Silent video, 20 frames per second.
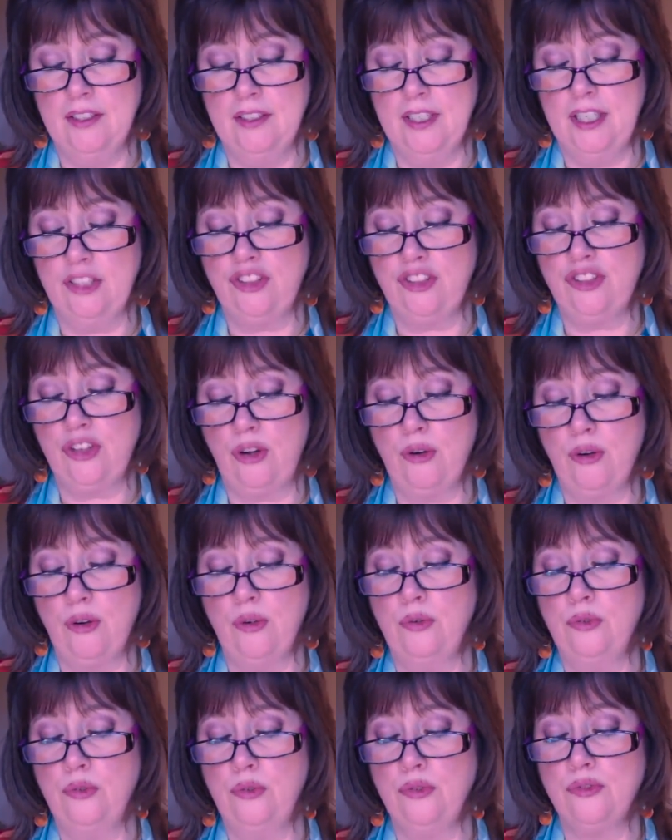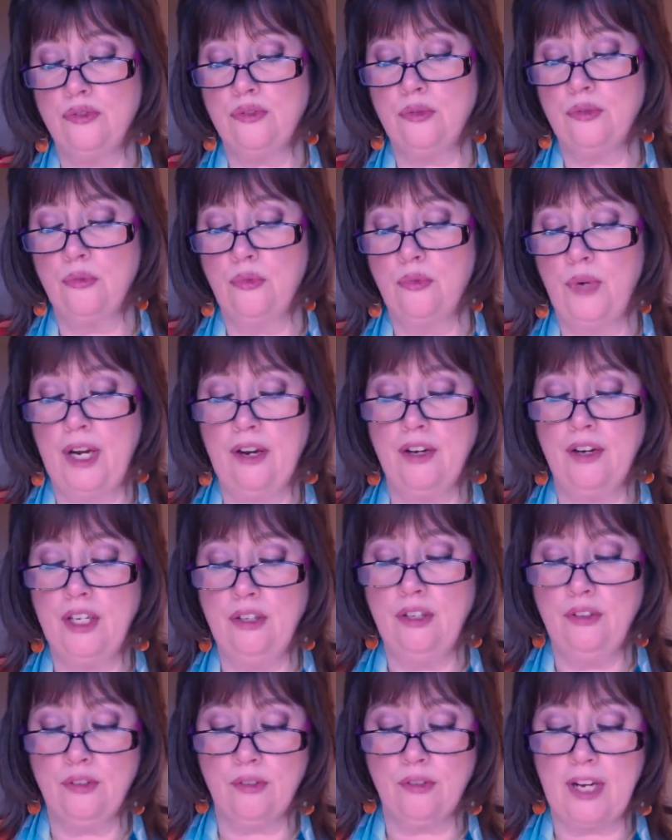It shows where
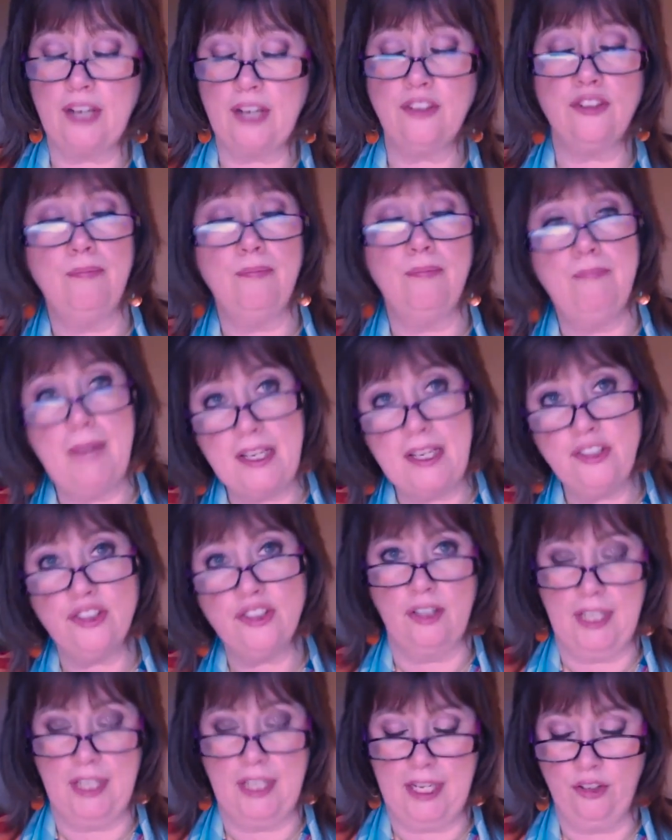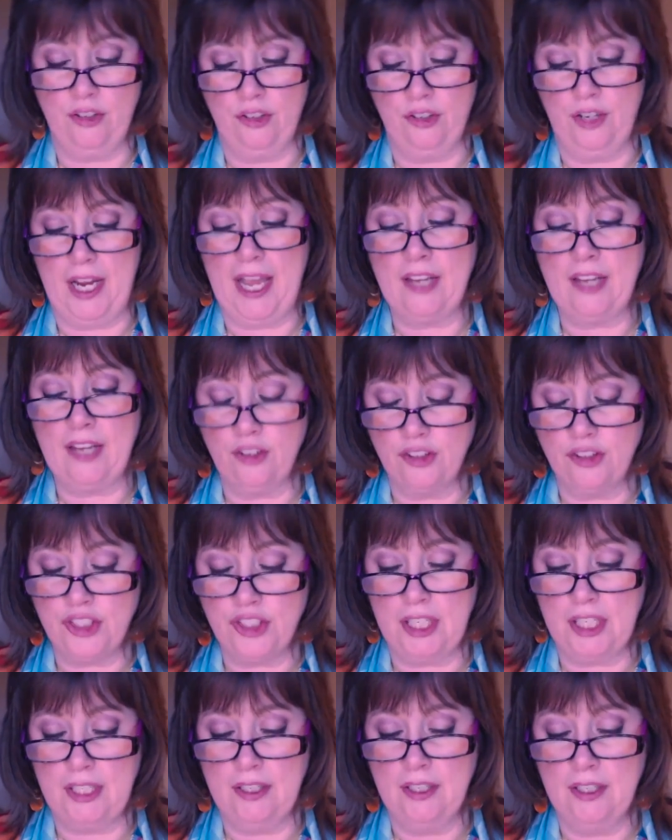you direct your mental
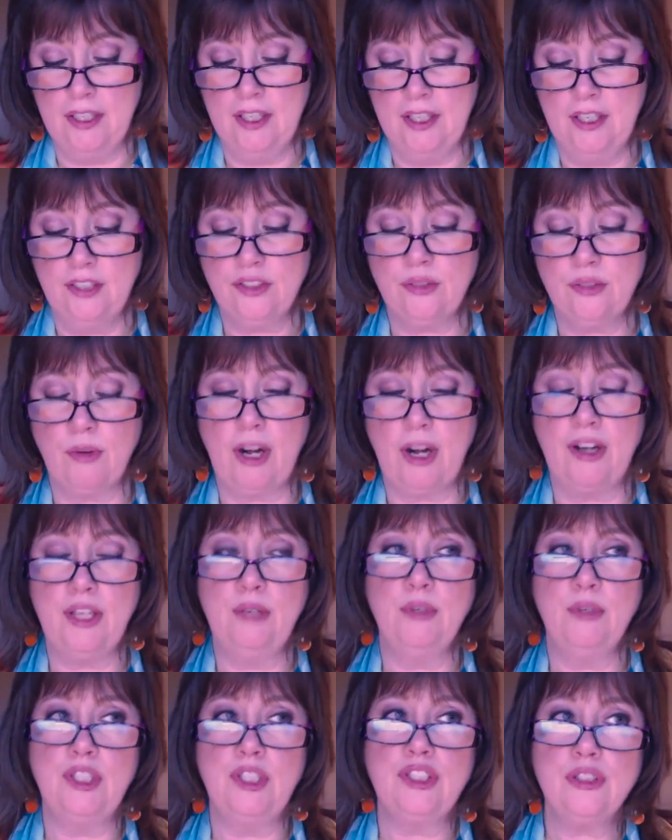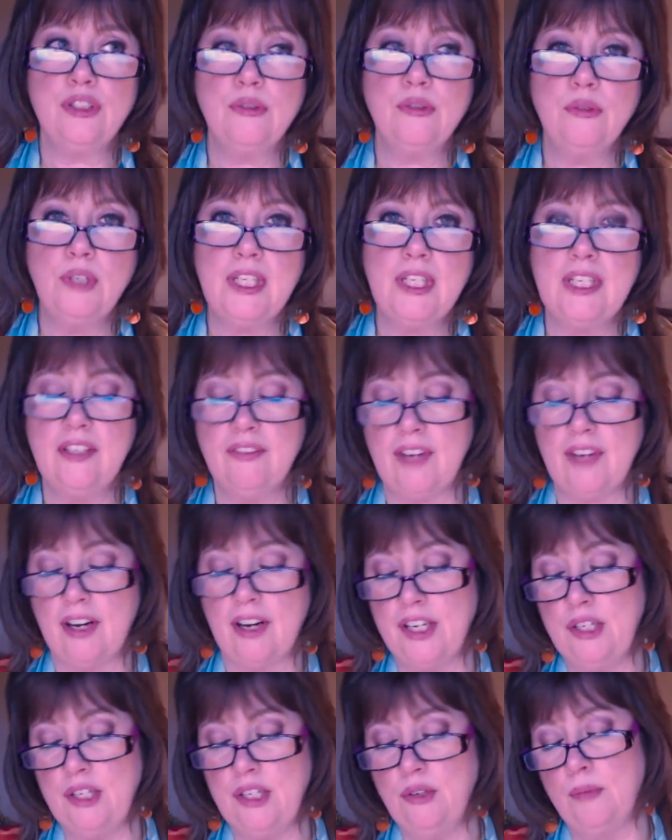energy. So are you intuitive?
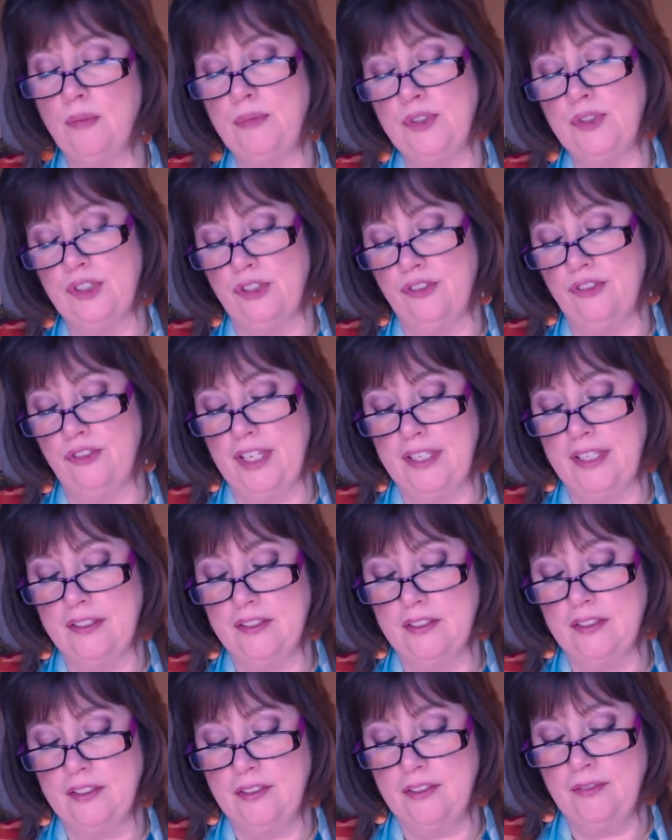Are you observant?